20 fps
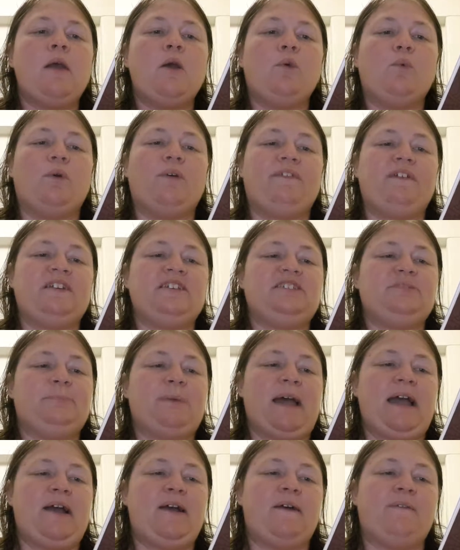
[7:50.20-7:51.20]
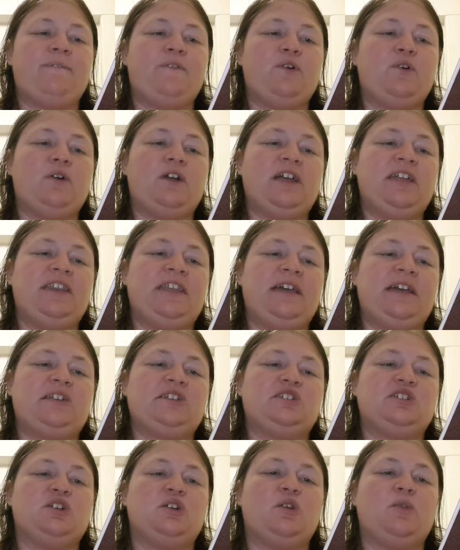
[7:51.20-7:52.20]
with its powerful
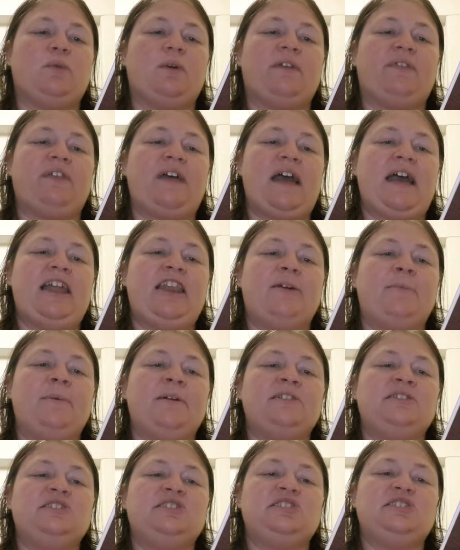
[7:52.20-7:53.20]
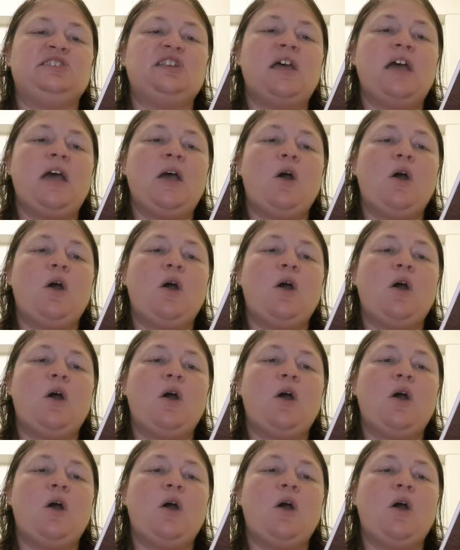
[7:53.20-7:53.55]
connection with the elements